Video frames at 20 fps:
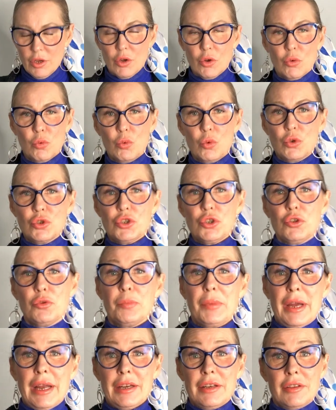
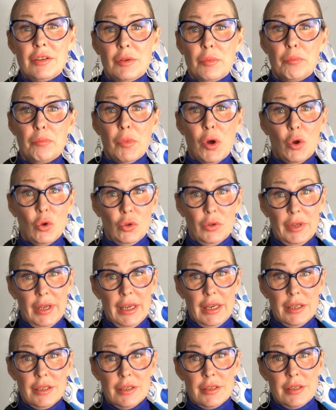WoodUbend
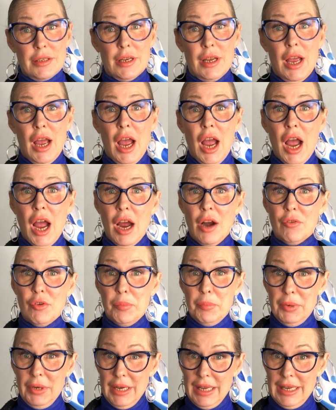mouldings are
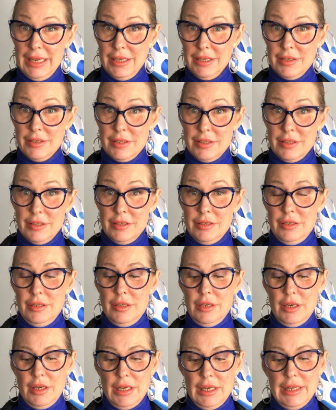appliques.
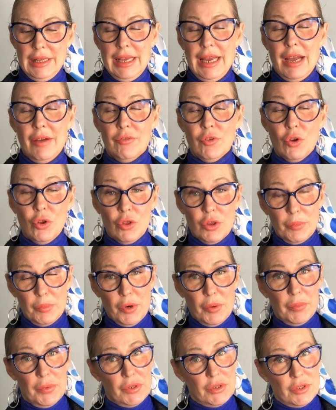They have all the
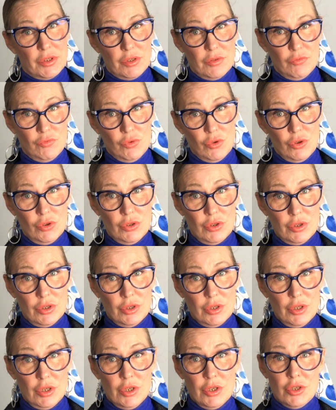properties of wood,
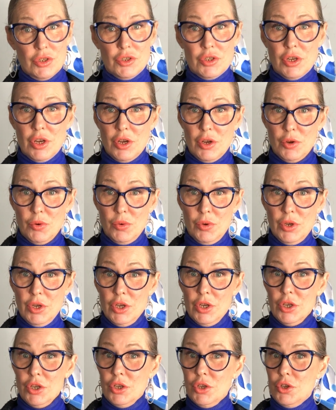so
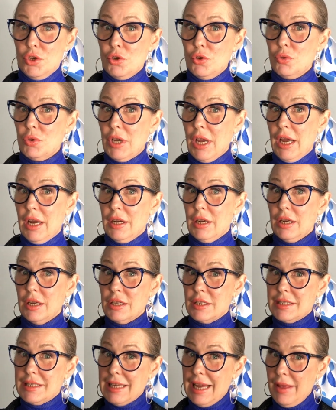you can
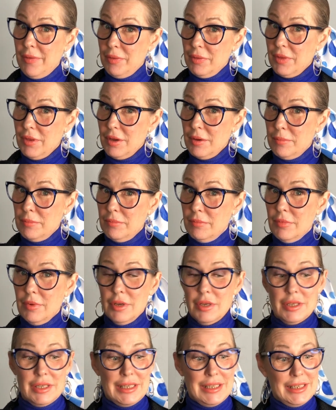sand them,
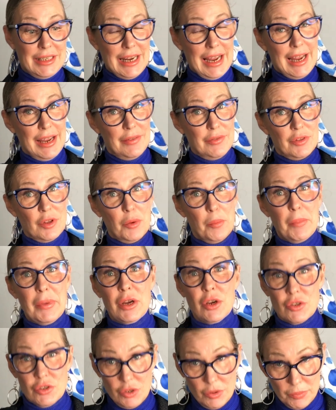stain them
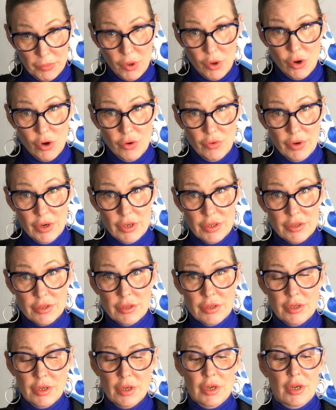because they're porous,
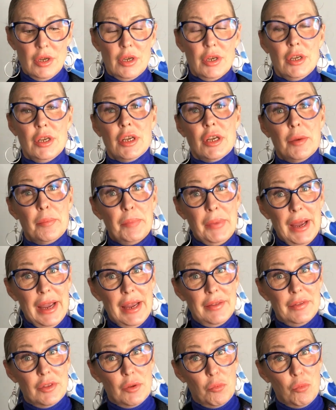you can
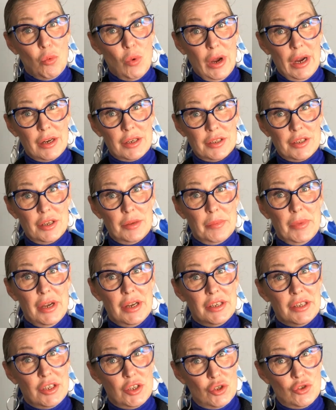paint them, wax them and
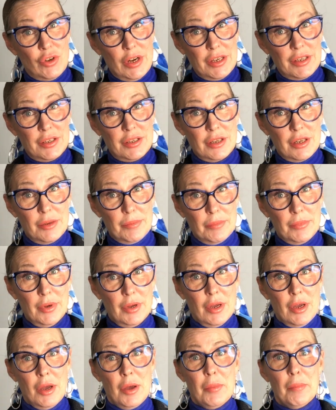distress them,
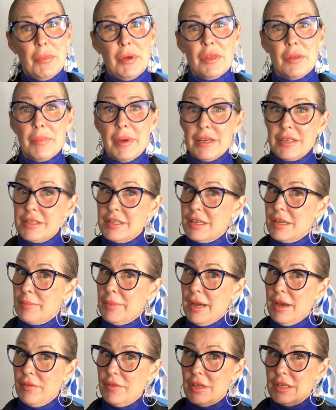but the best thing
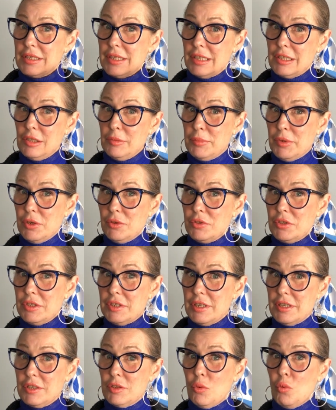about these little beauties
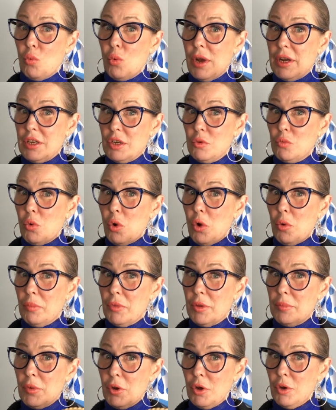is when you warm
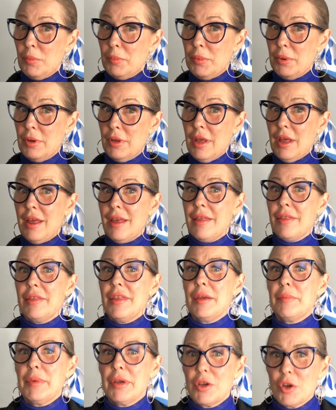them up, they
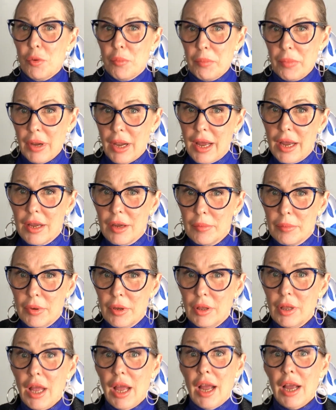become
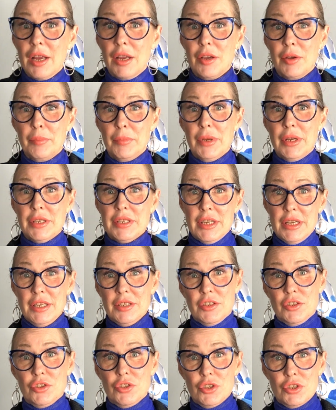pliable and can be adhered
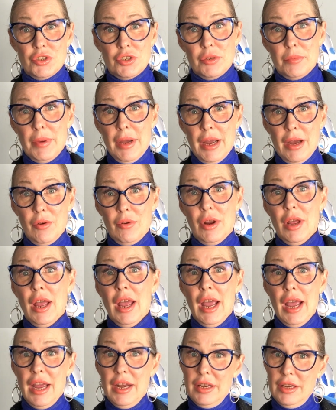to just about
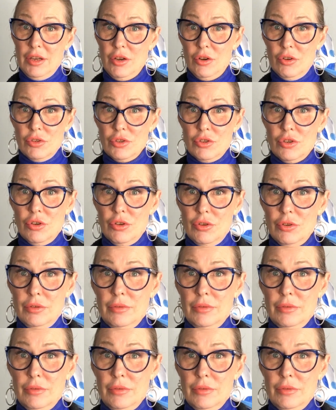any contour.